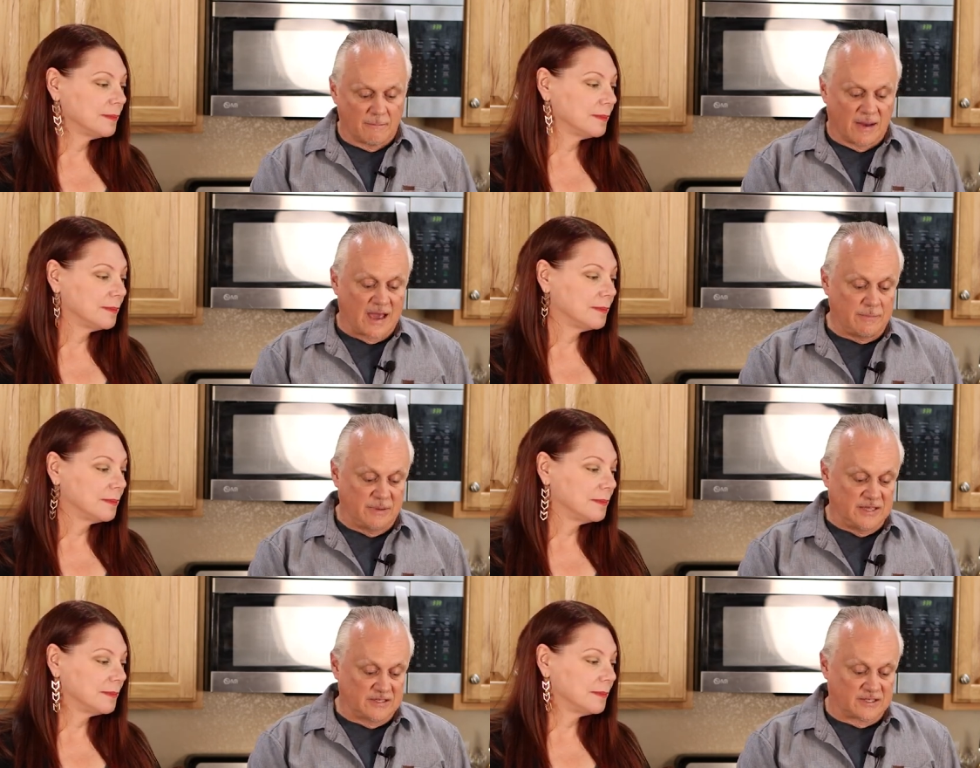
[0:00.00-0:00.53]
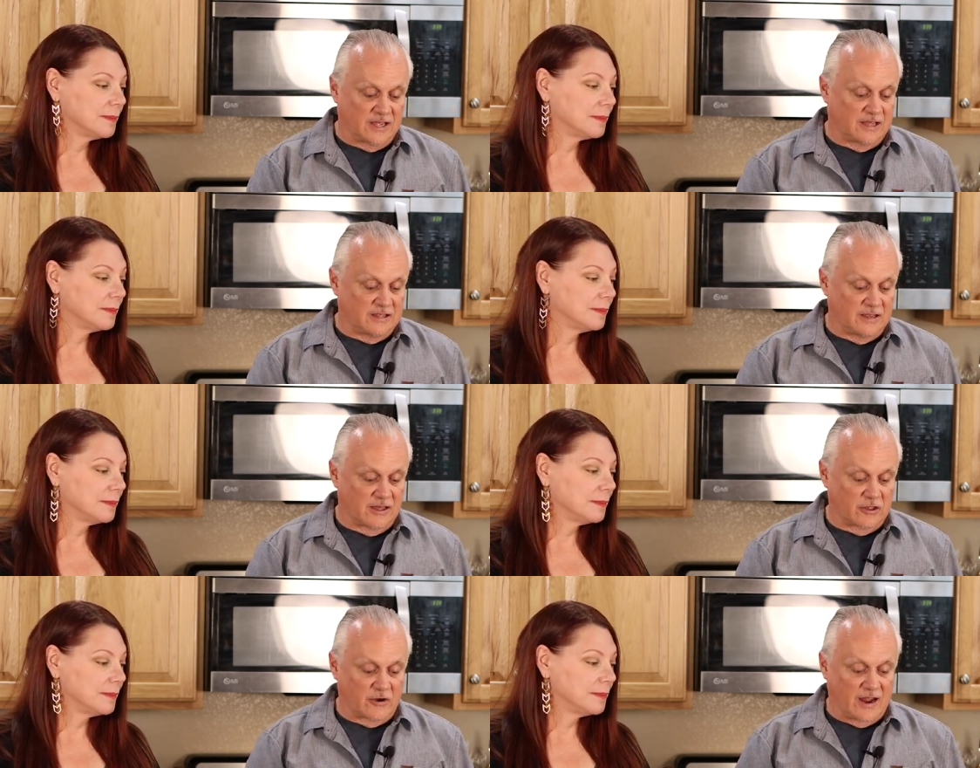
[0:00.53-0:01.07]
Speaker 1: My pizza,
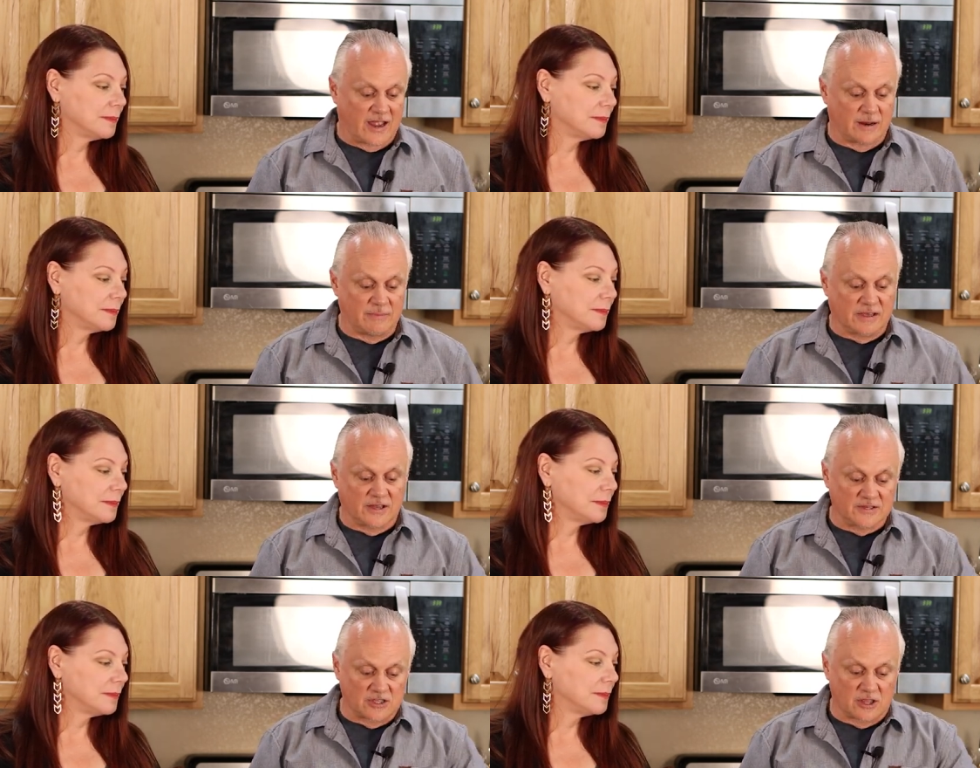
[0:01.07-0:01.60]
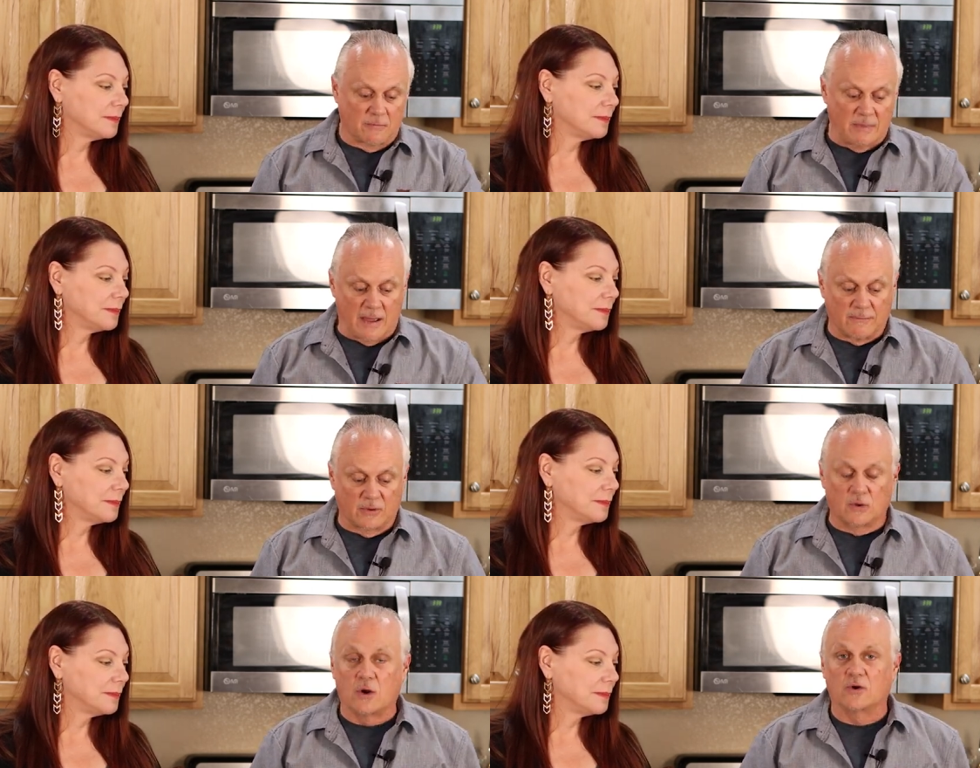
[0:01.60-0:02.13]
on the other hand, because of the
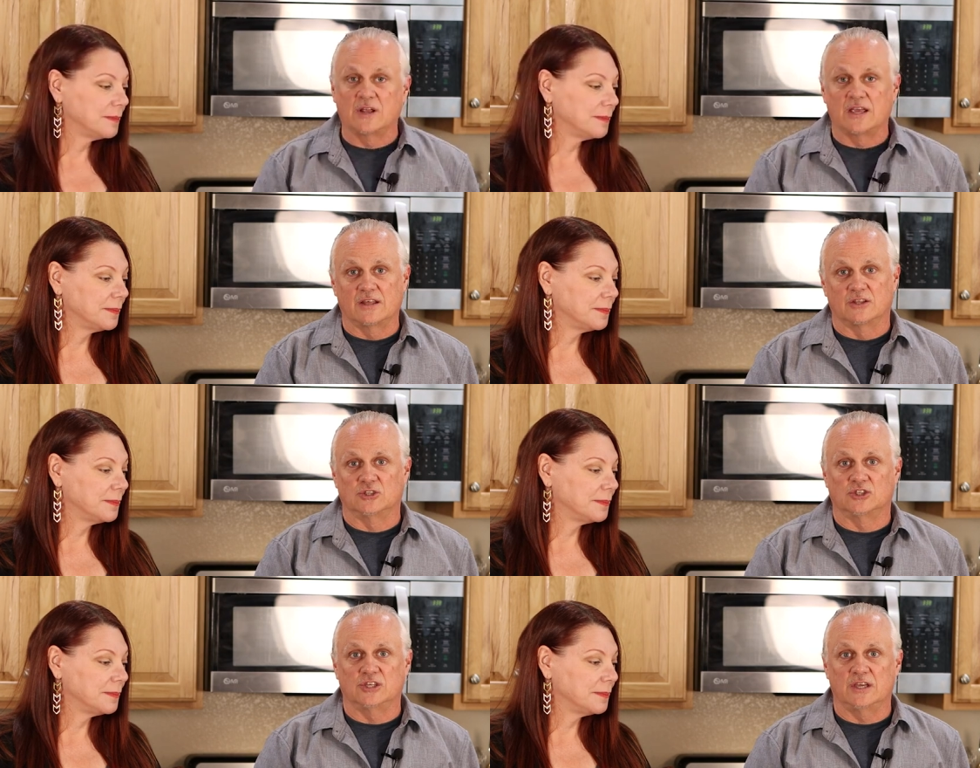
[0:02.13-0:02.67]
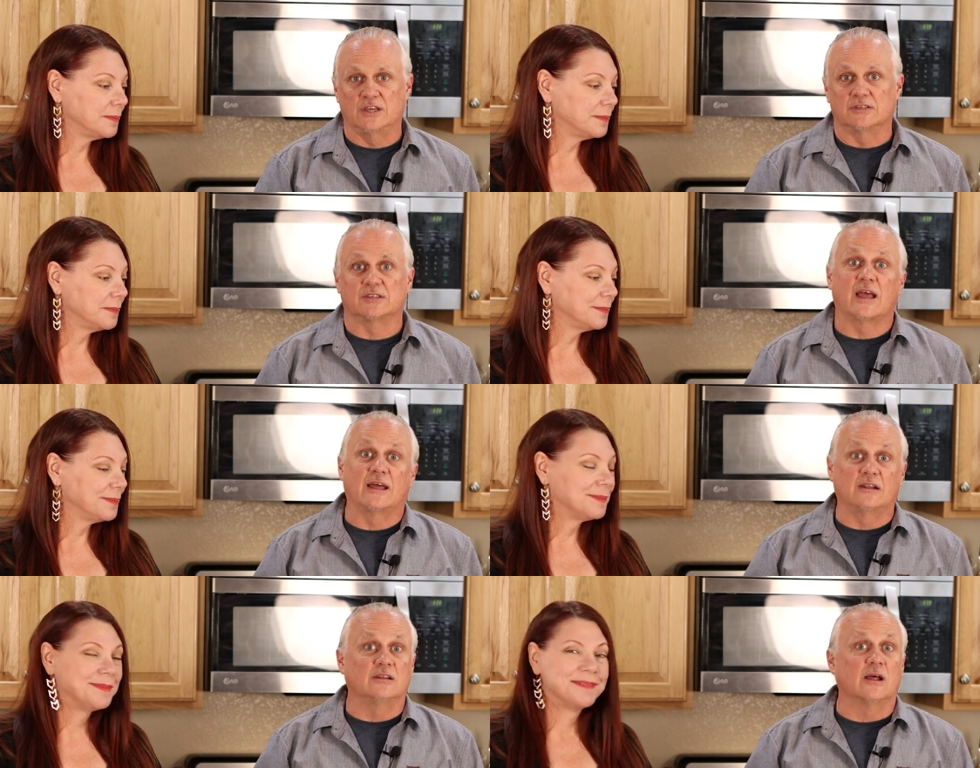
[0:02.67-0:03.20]
pepperoni and the
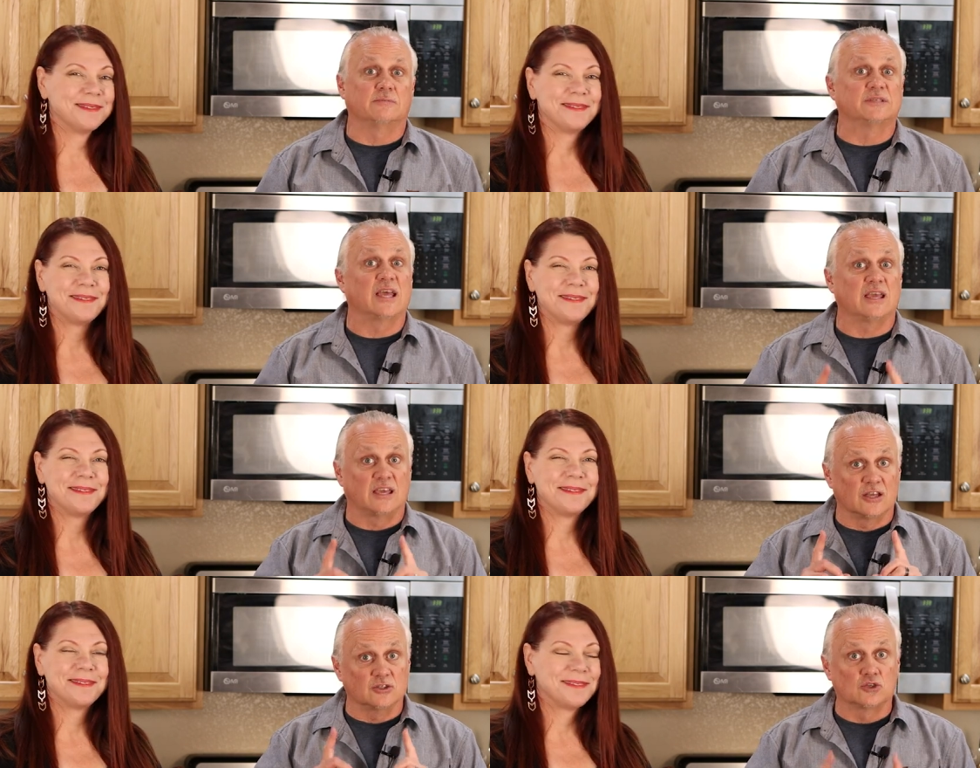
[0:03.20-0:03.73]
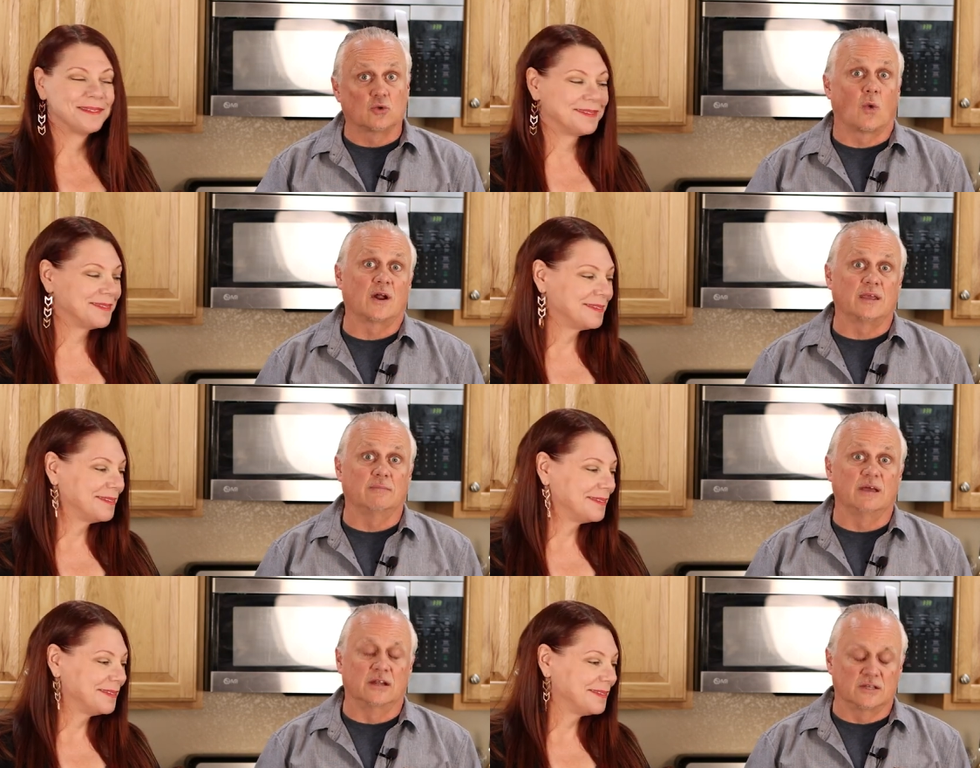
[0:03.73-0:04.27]
cheese, ended up taking
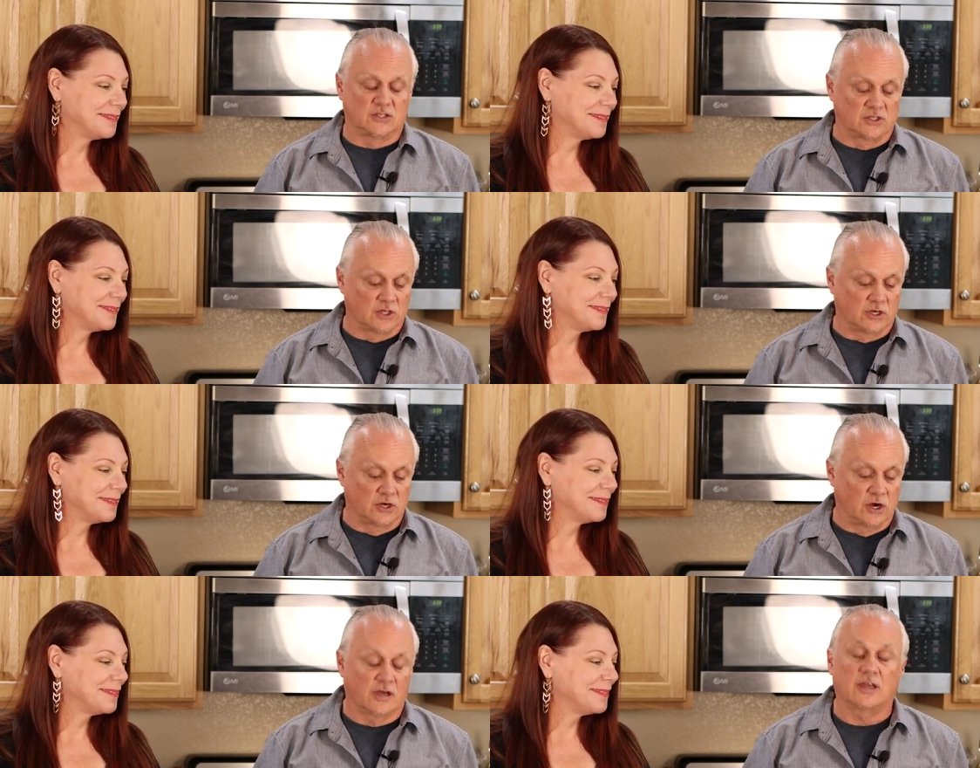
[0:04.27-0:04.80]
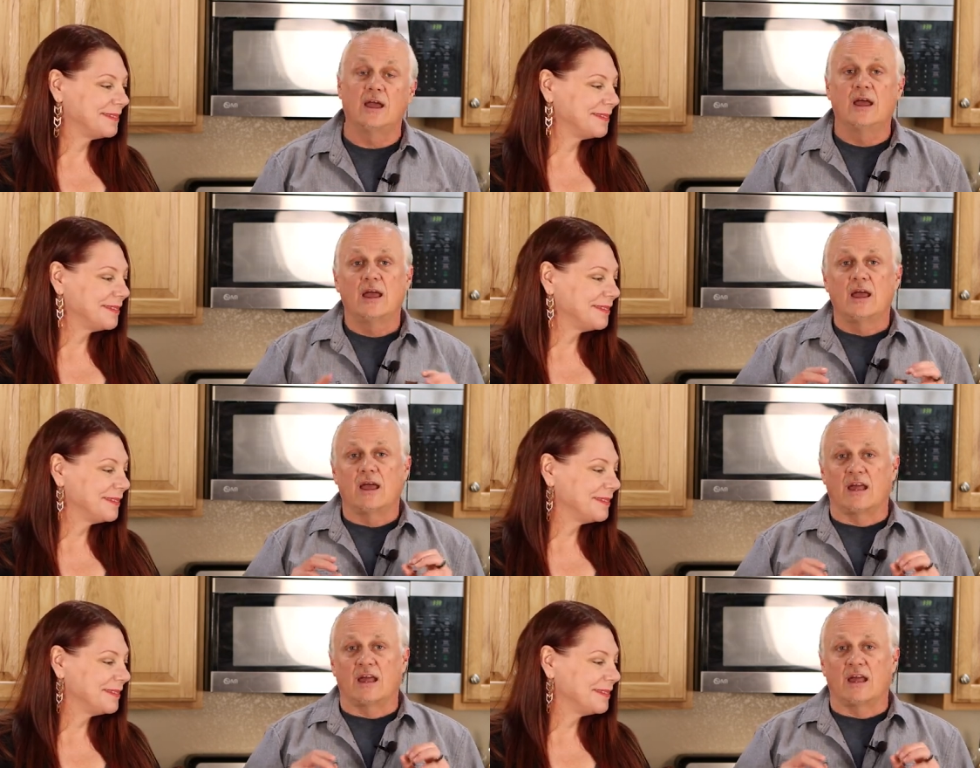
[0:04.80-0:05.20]
20 minutes to cook.